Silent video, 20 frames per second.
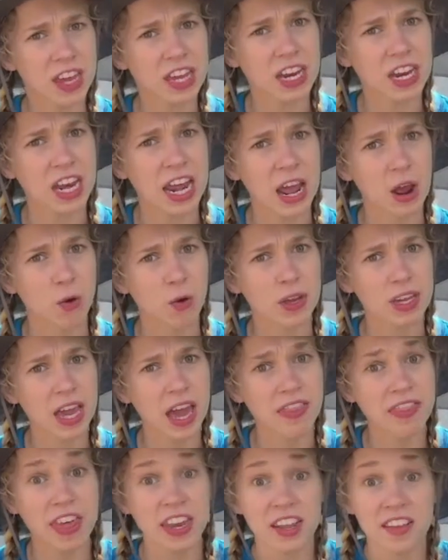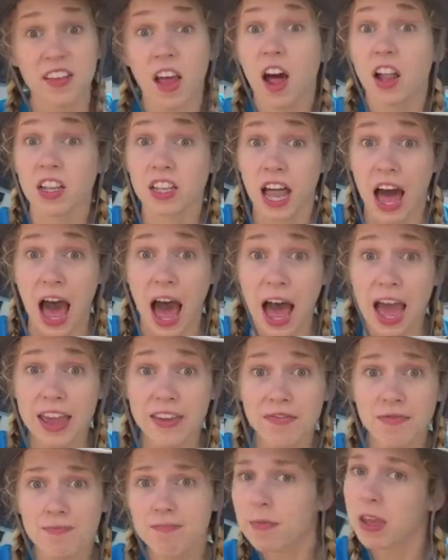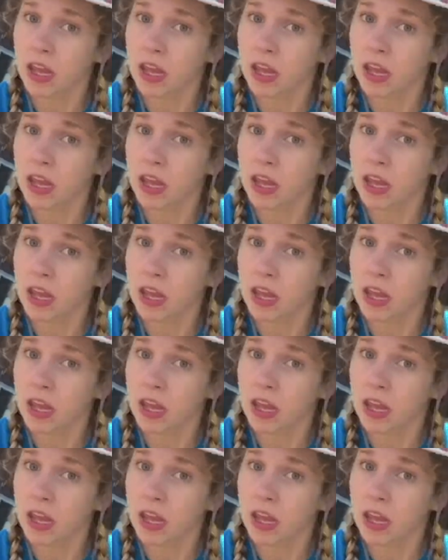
in an area that is alive,